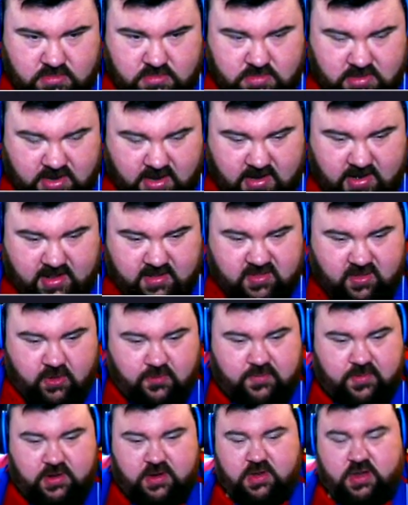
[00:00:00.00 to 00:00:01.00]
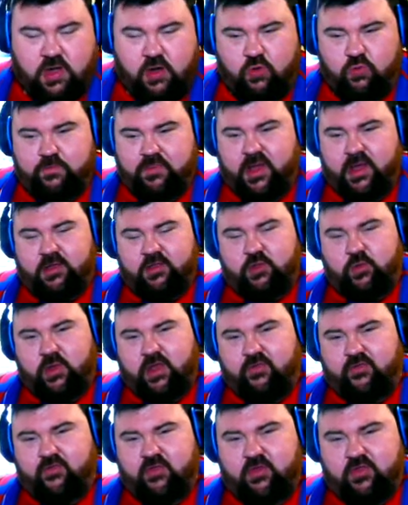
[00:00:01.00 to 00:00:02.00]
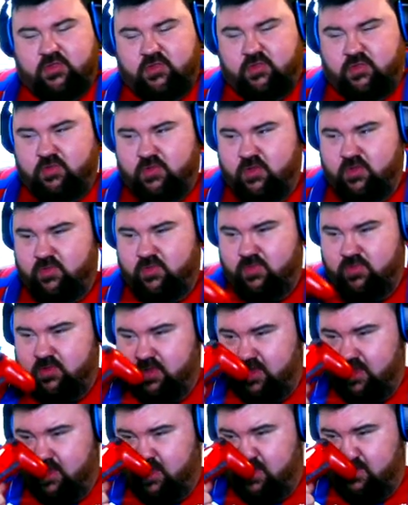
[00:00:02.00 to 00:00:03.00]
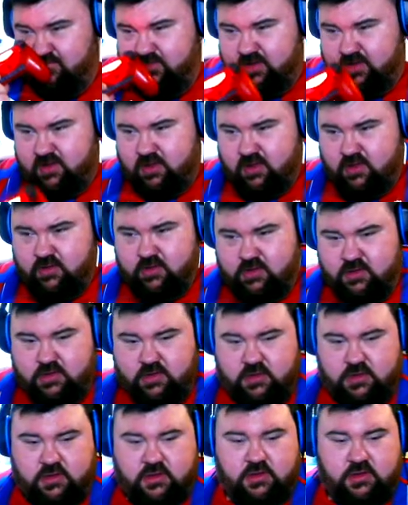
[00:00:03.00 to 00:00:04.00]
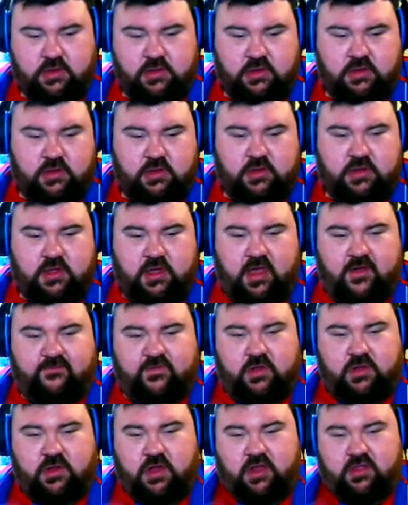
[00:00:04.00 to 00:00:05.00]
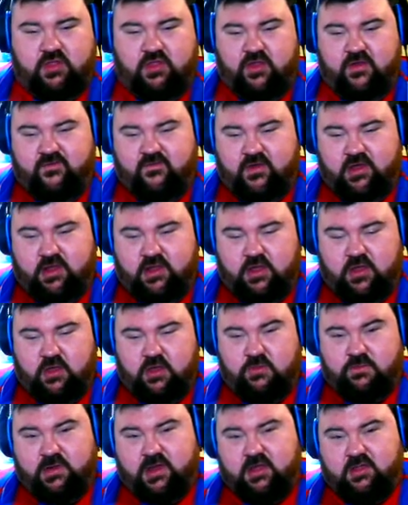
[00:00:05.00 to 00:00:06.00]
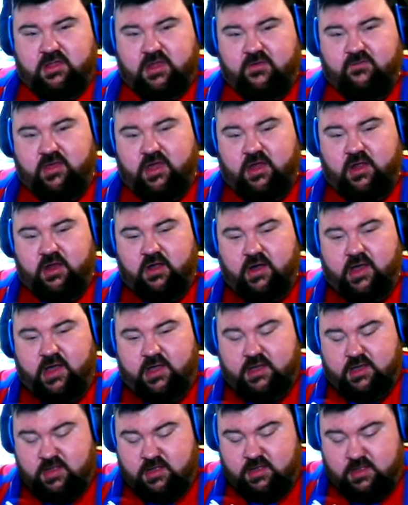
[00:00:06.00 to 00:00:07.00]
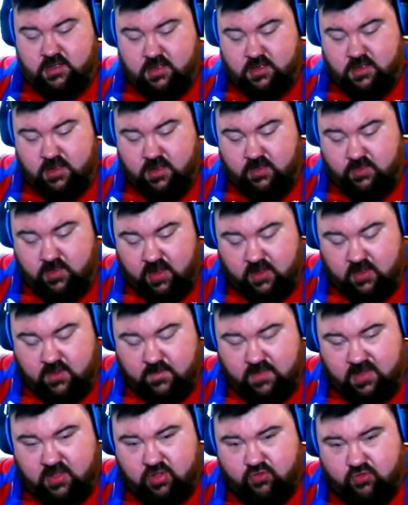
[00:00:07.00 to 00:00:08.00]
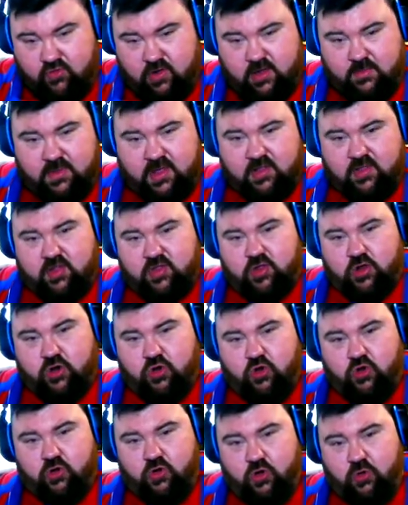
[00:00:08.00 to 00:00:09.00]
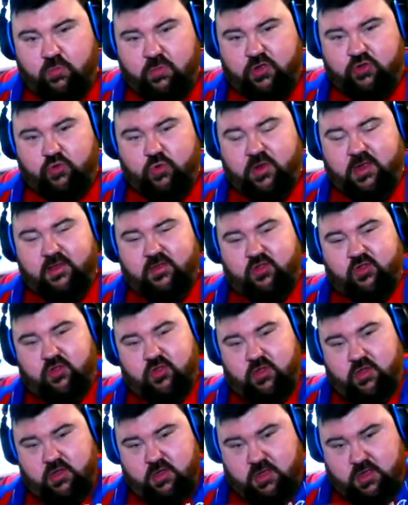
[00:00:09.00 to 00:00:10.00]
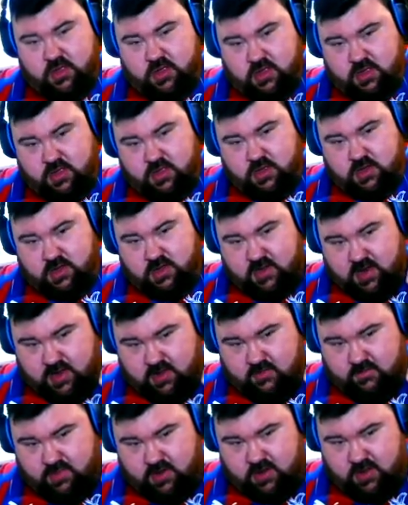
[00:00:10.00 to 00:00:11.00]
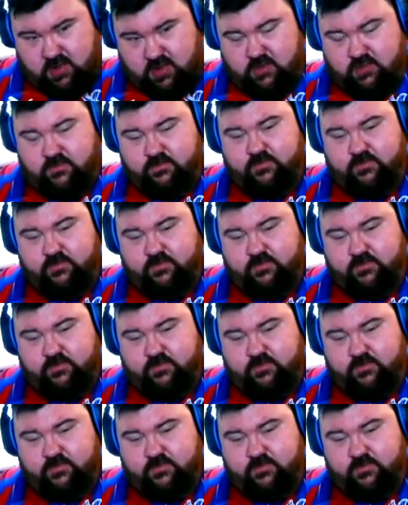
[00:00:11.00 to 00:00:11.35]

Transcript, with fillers: Let, us open a gold pack to end this, the, the uh, video. If you liked this video, please give it a like. I'm going to be streaming this a lot on my Twitch down below.